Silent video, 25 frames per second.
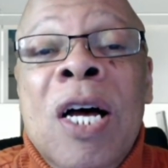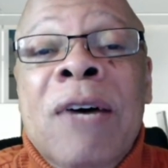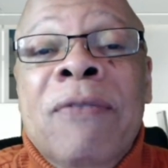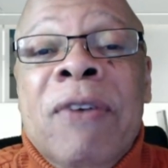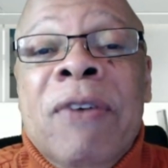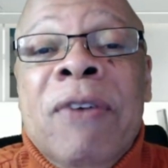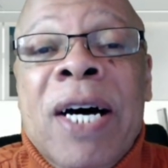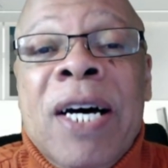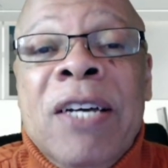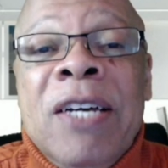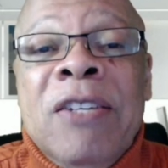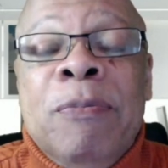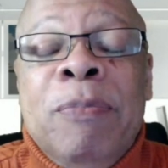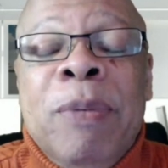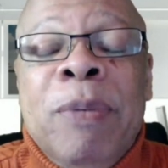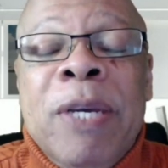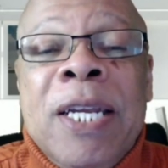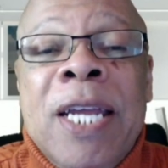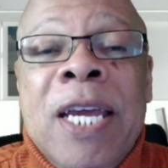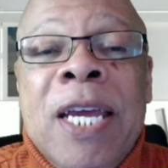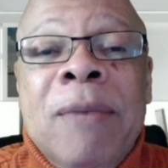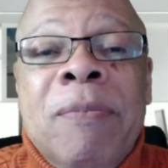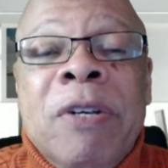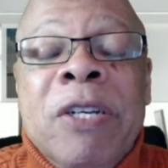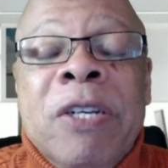for us
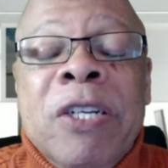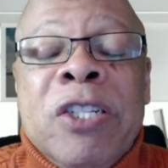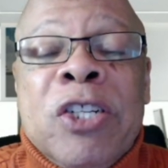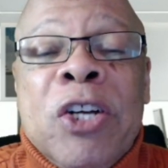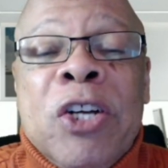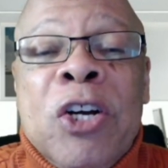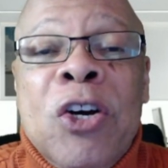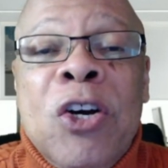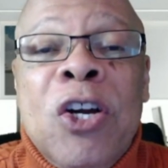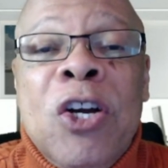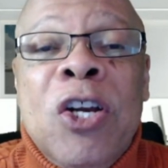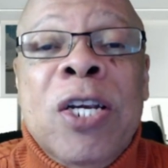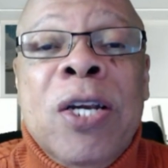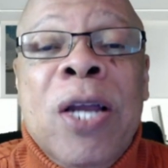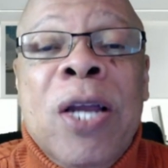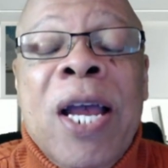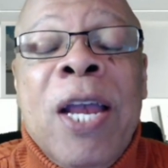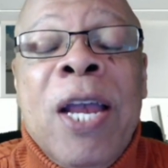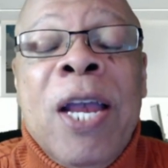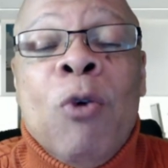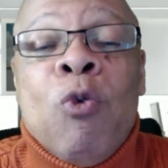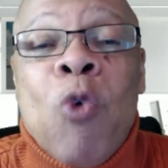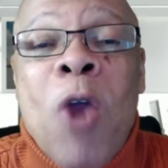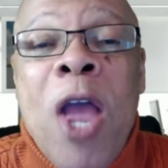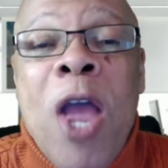being able to turn
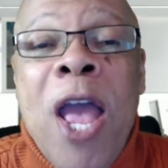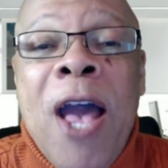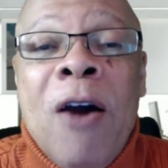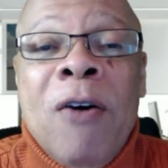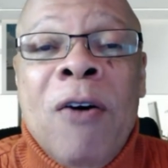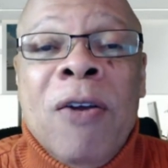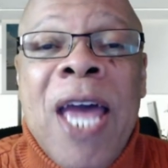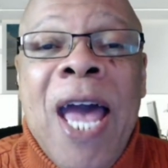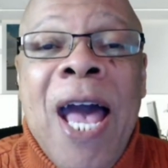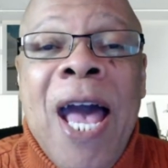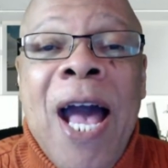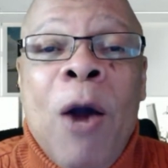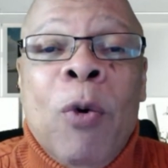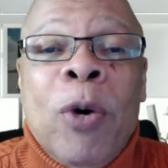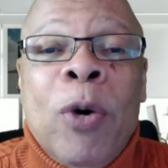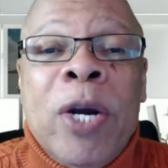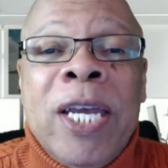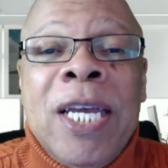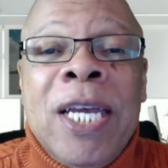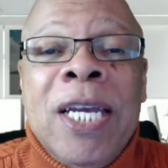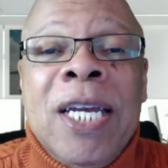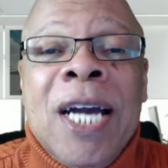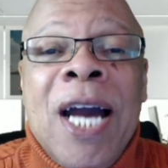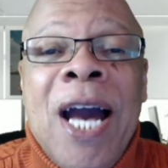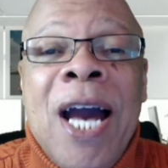around our
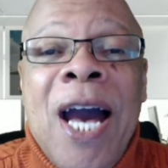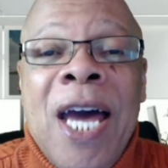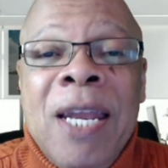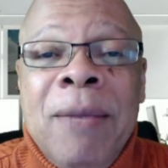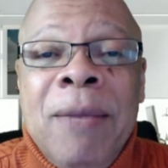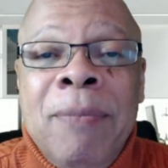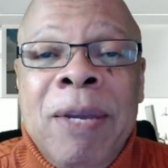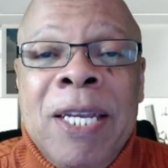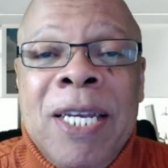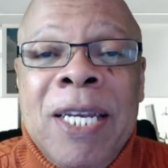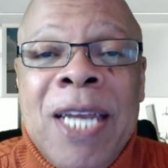economy,